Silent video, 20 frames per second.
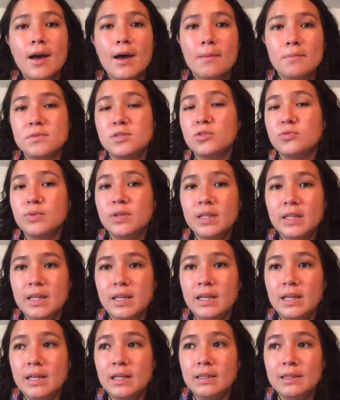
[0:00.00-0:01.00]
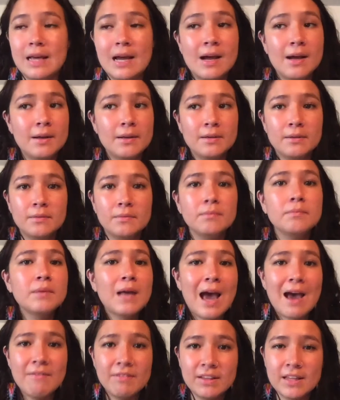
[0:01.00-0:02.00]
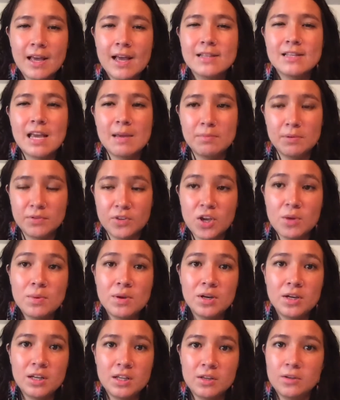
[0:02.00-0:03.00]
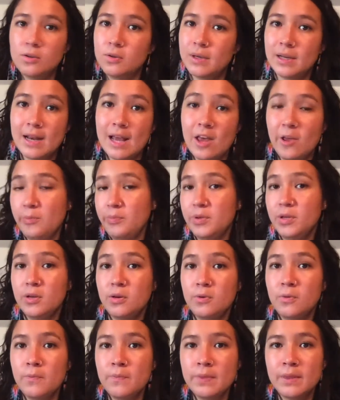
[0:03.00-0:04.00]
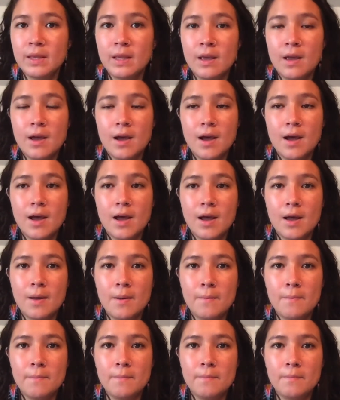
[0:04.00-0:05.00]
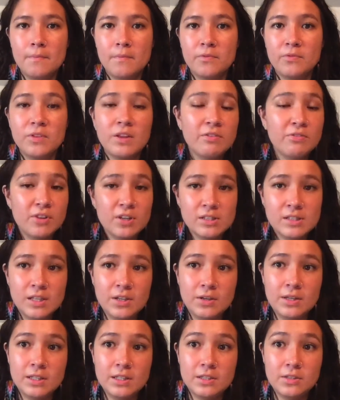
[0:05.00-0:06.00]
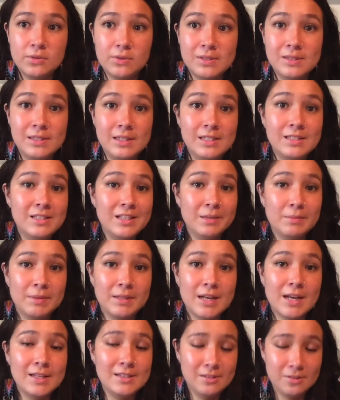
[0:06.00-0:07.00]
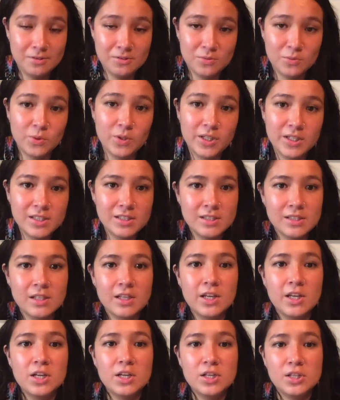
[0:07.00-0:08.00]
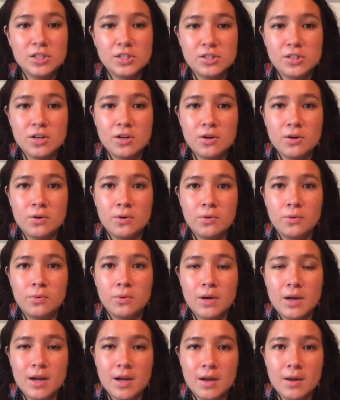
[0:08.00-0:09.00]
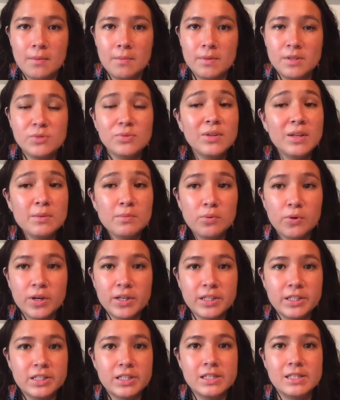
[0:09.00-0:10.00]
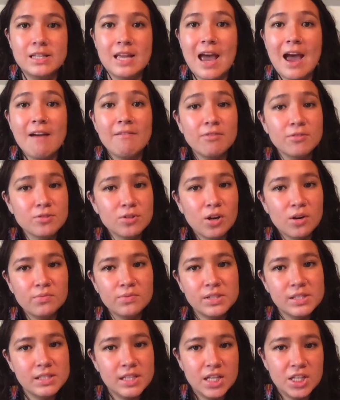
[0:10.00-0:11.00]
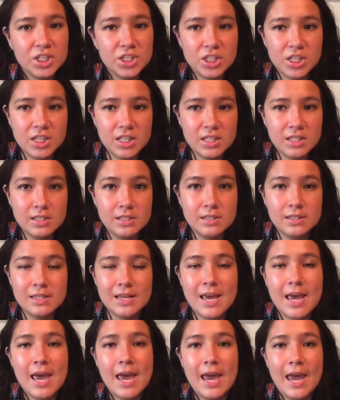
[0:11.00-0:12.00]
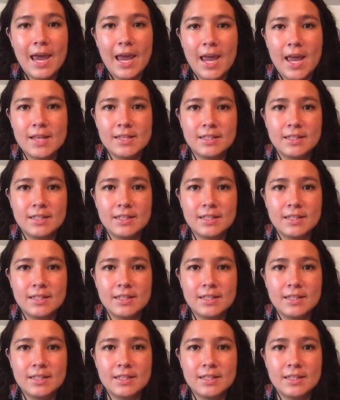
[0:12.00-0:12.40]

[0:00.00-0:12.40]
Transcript: So really that having that type of community who can help you, the first thing you need to do is destigmatize those words. So it's really important to just have those conversations and to